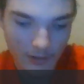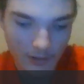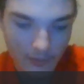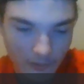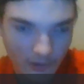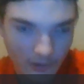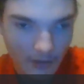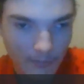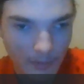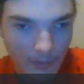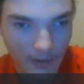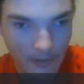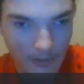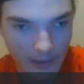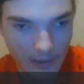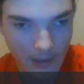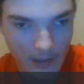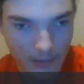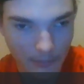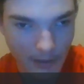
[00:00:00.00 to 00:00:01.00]
years on
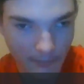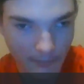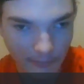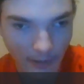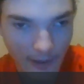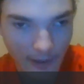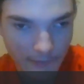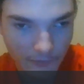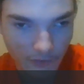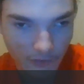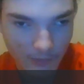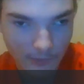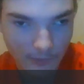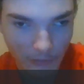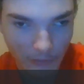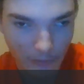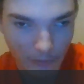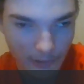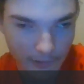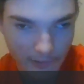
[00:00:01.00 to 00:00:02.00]
Monday. We have live
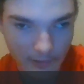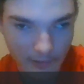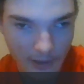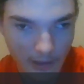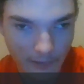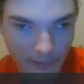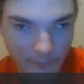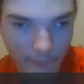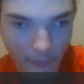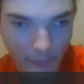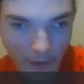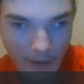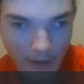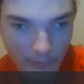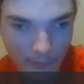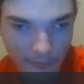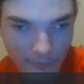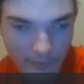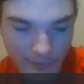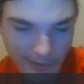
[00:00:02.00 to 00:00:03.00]
streams on Wednesday, full
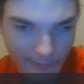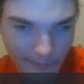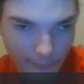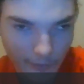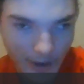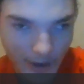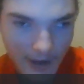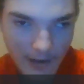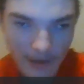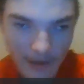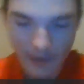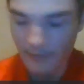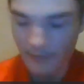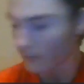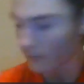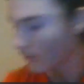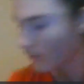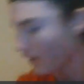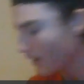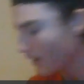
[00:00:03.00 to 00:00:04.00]
album reviews on Friday, and